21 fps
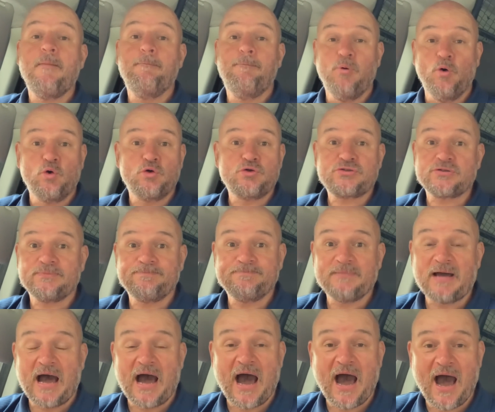But
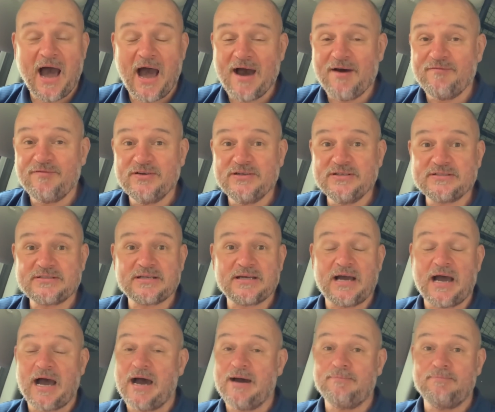I haven't
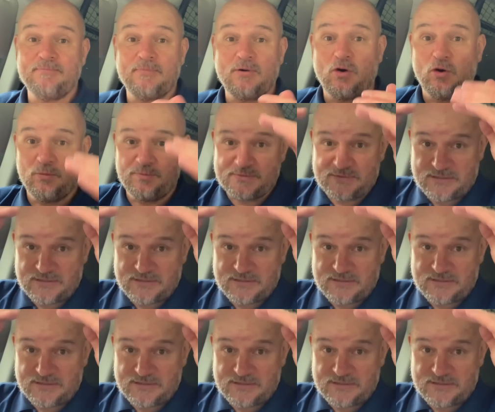up